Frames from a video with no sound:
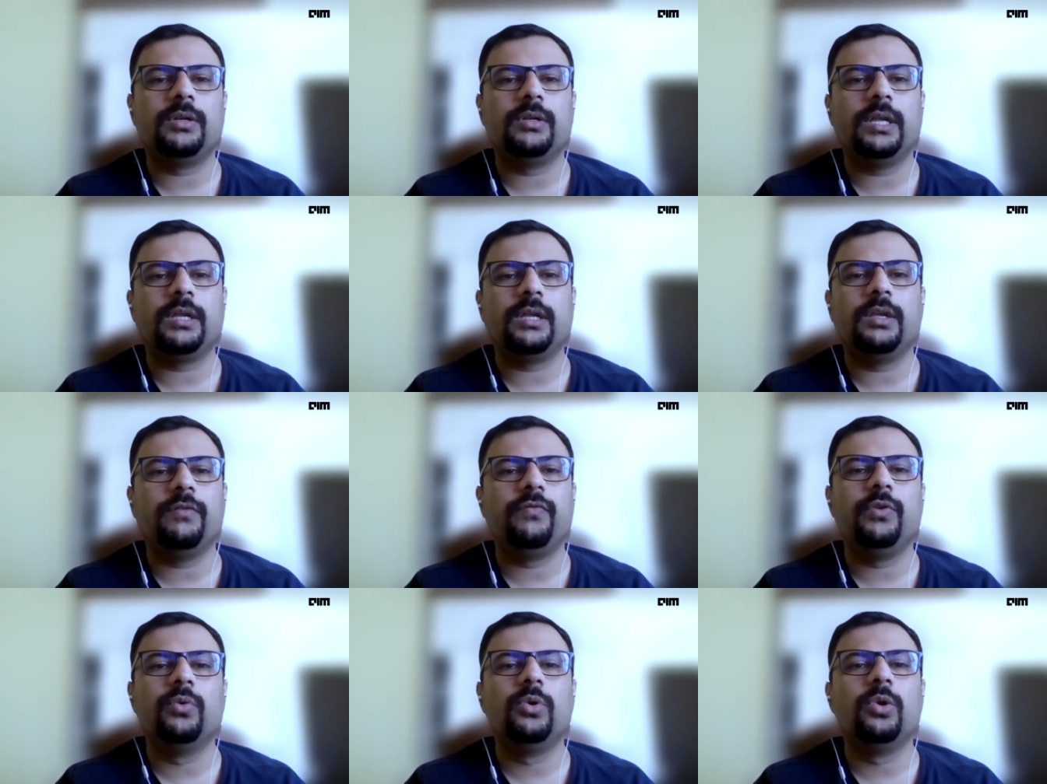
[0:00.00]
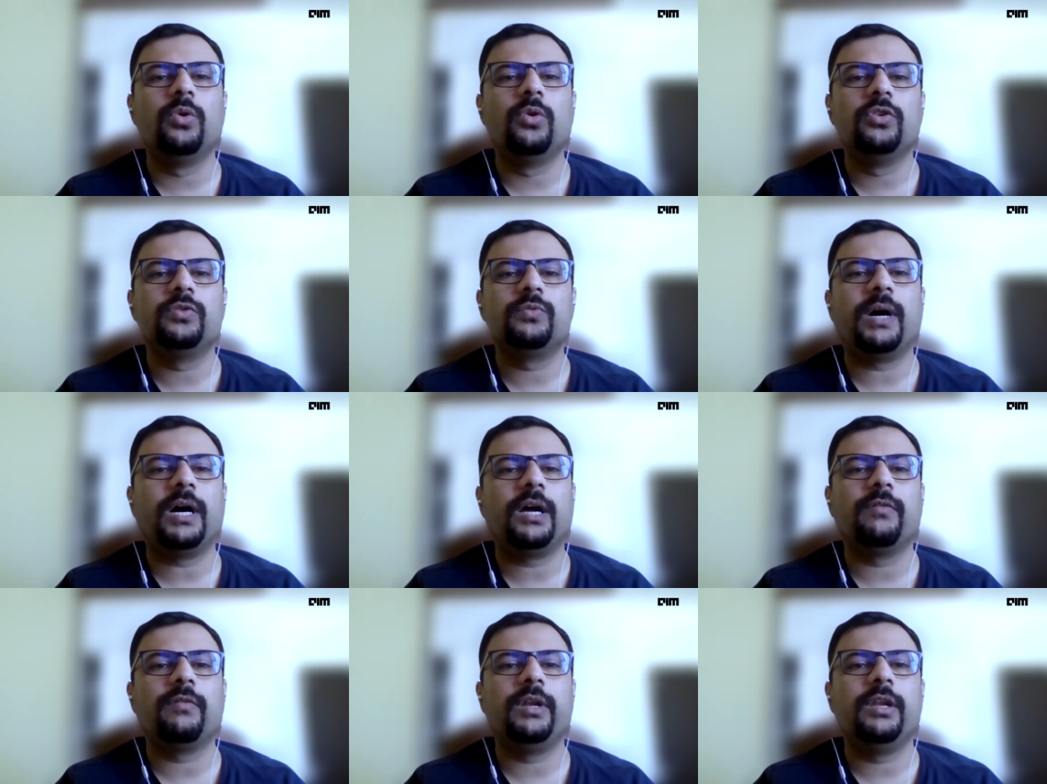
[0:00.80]
Like if you know
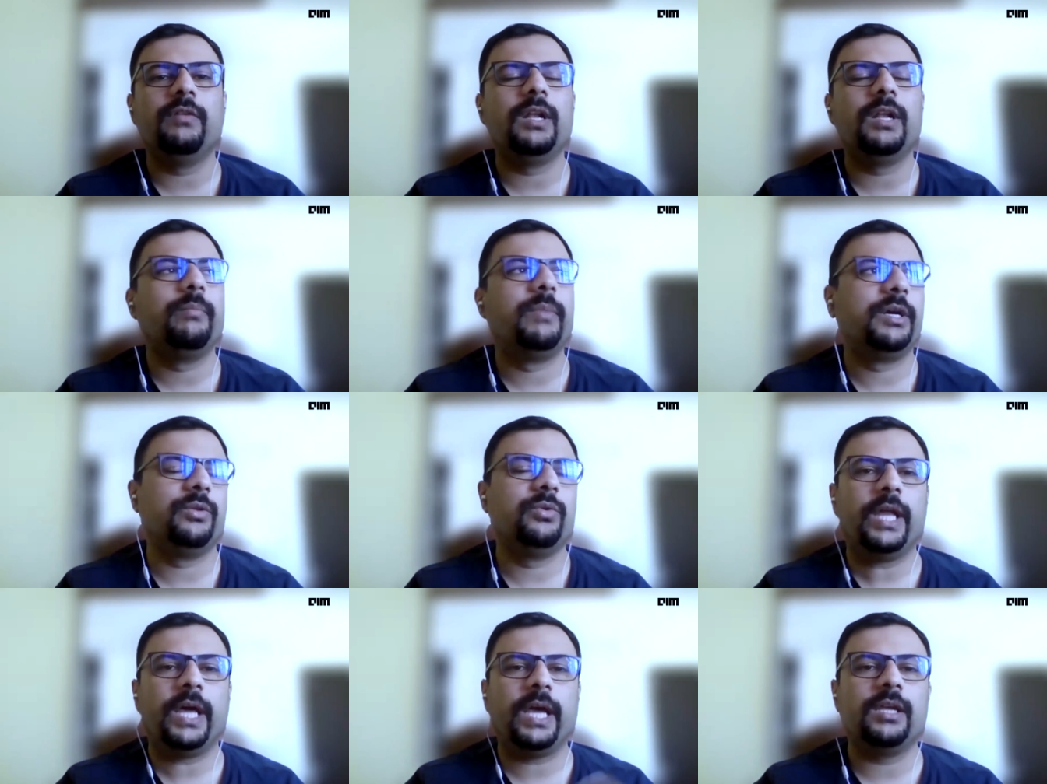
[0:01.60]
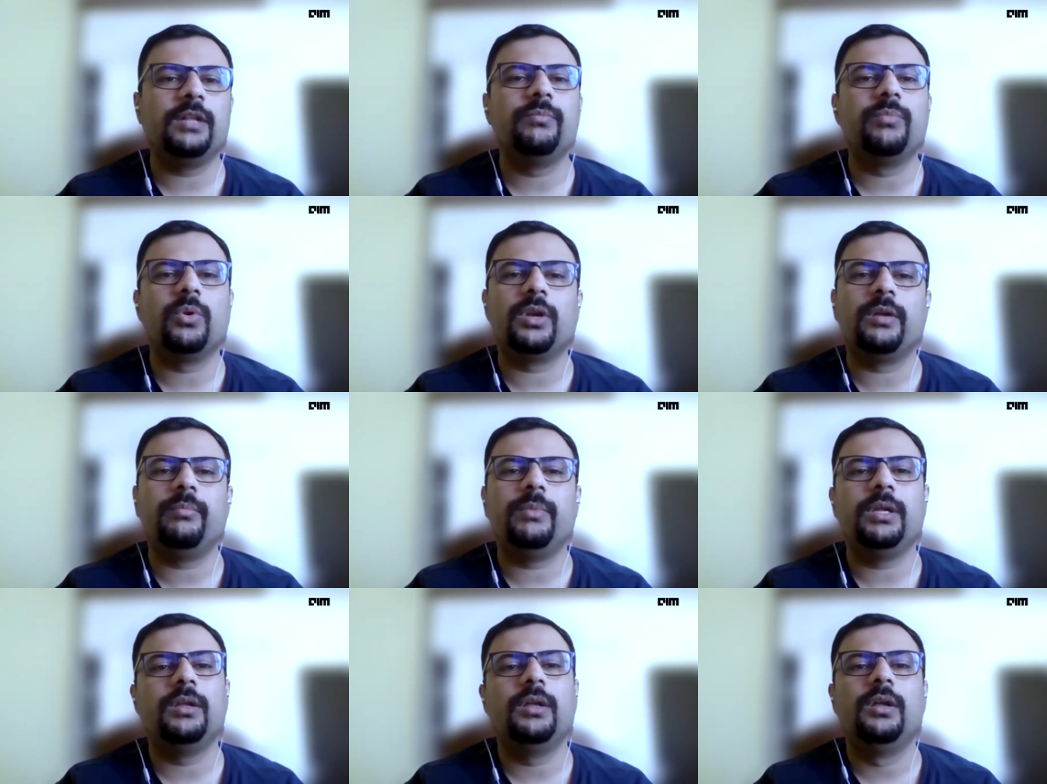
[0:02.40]
Spark very well, but you lack in
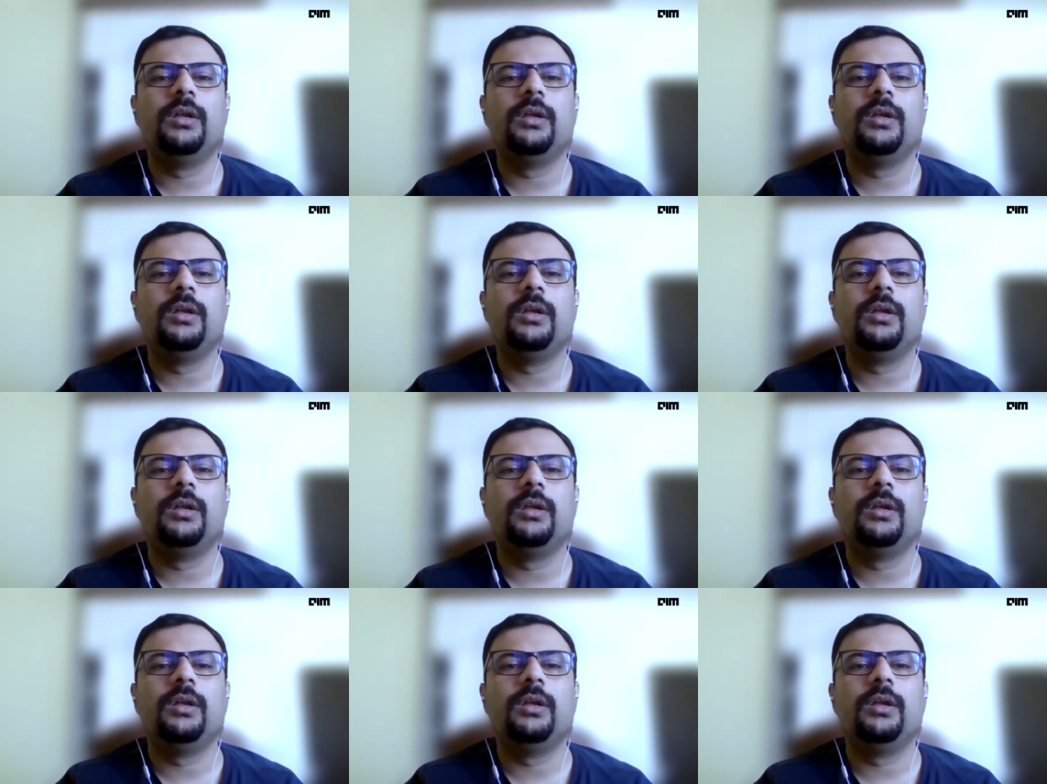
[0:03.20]
programming,